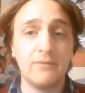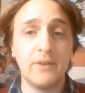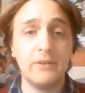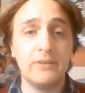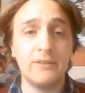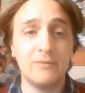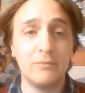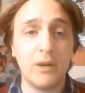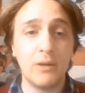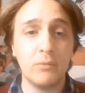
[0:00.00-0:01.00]
photos
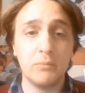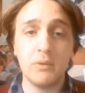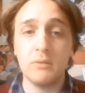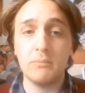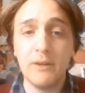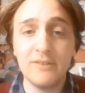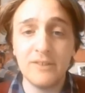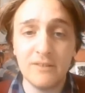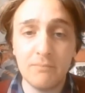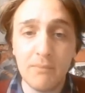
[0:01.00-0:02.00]
where I would pull
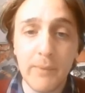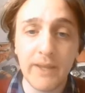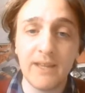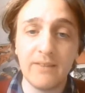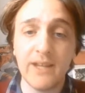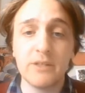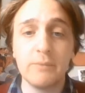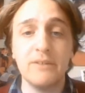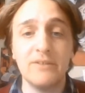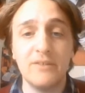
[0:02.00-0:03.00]
poses mimicking the
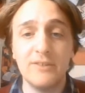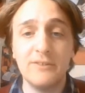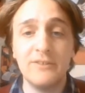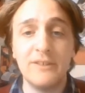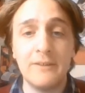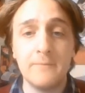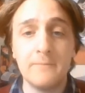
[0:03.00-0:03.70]
attributes of Susie.